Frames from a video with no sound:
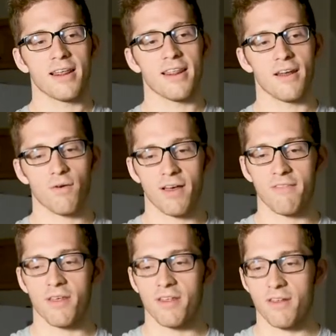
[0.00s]
they don't
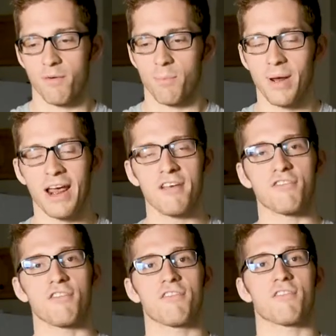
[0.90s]
have the, you know,
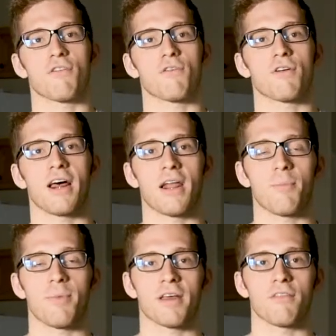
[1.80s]
patience to learn how
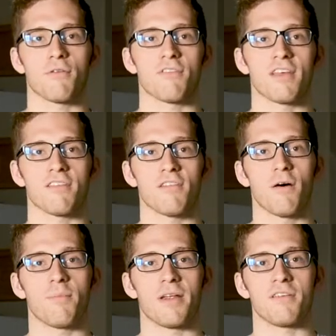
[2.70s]
to pick those things
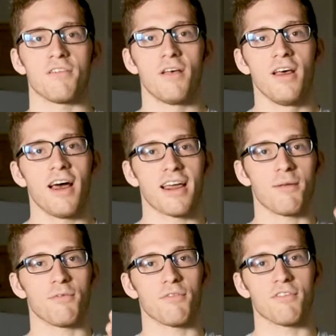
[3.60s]
up and to, I
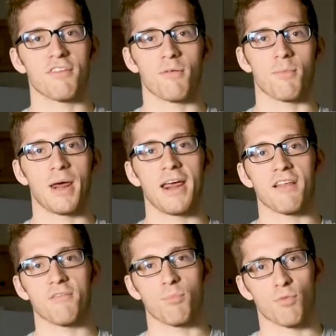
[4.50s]
keep doing this thing with my
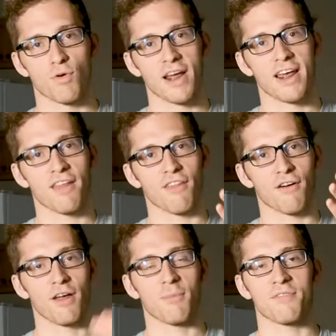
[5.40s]
hands, bring
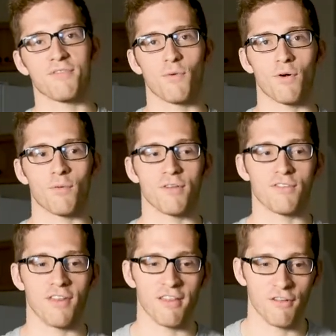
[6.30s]
their hips forward
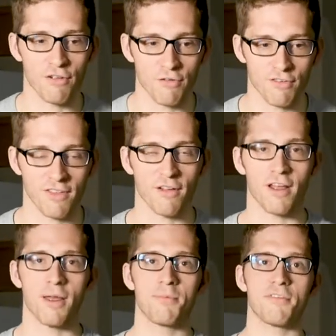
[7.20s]
so that they're using their
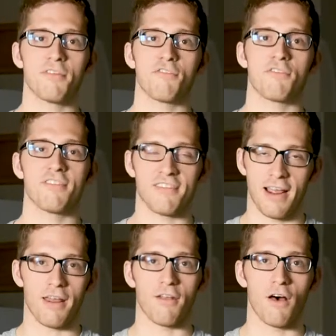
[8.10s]
hips to
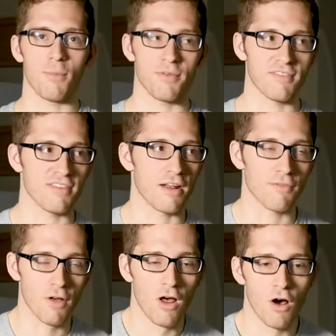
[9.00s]
stand up instead
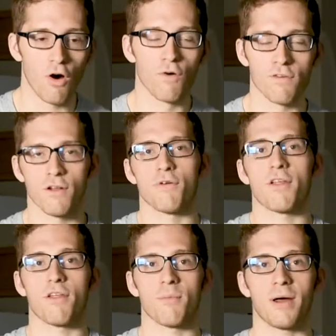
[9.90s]
of
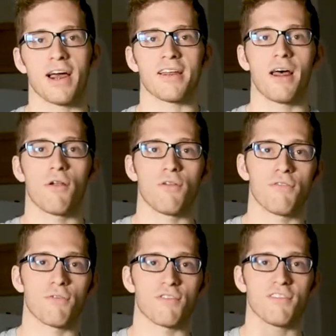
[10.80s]
overloading their back, not only
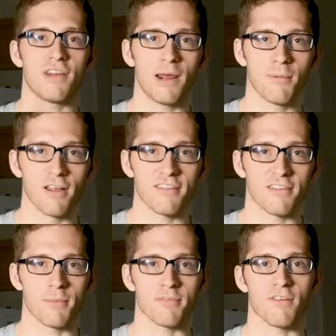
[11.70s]
for
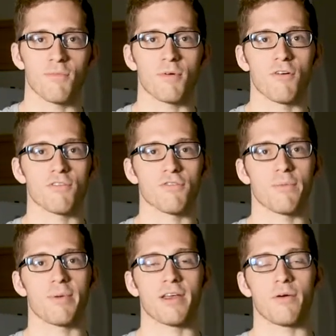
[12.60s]
stabilizing themselves, but also
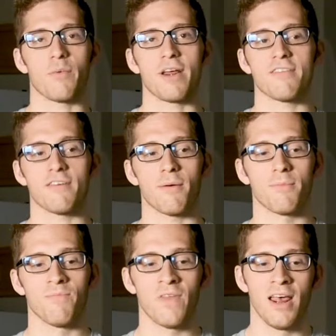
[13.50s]
for picking weights up.